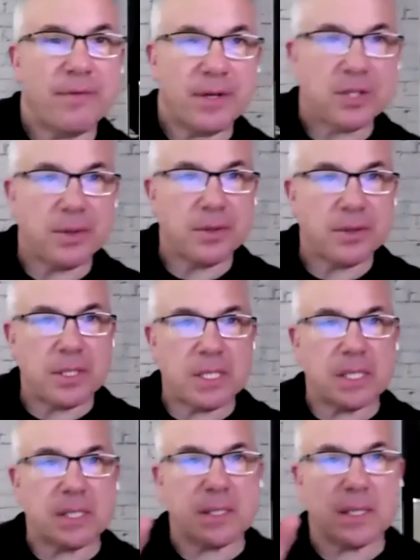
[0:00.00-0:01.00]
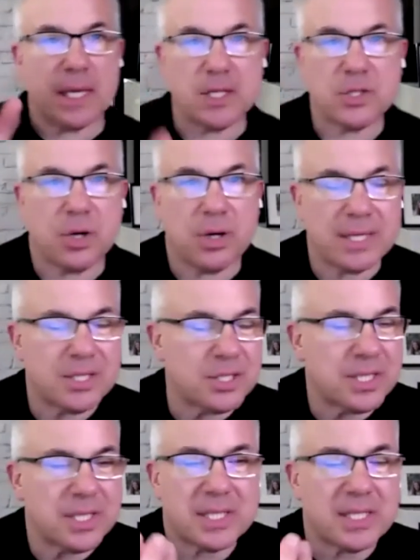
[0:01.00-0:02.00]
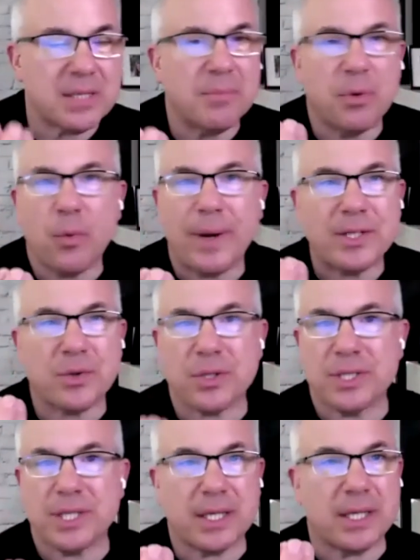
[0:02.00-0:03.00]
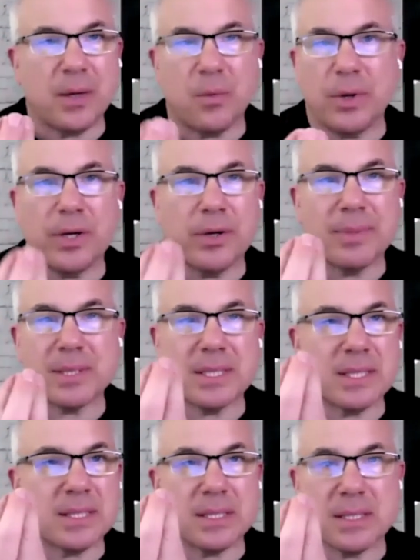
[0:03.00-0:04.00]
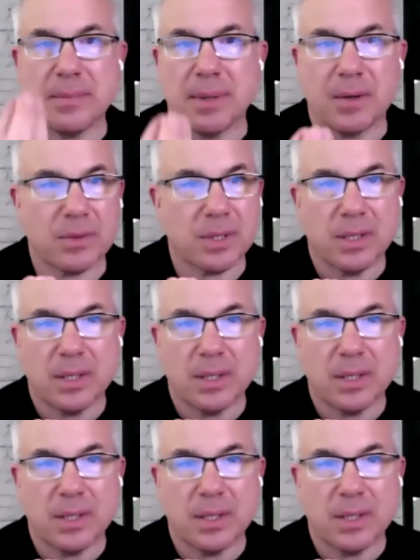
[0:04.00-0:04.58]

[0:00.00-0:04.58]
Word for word: the, the, hedgehog is just a simple way to articulate what your business is about.